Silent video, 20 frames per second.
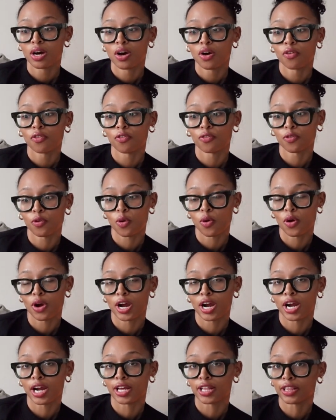
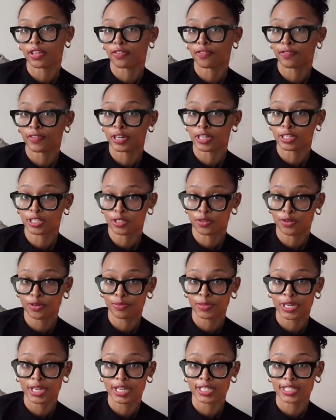for the first 3
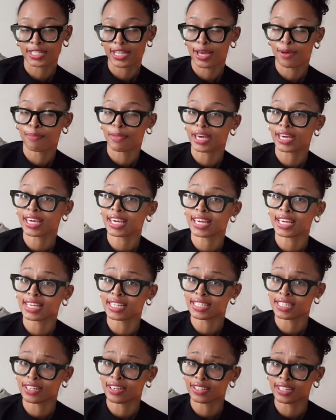months and make it
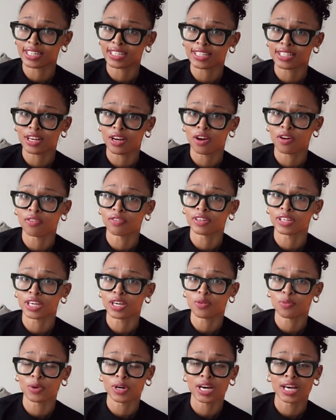easy on yourself.
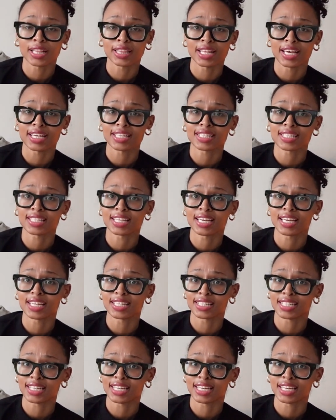Get one that's
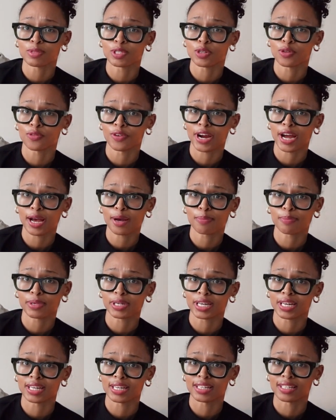easy to wrap
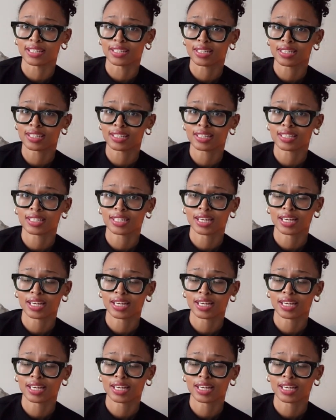because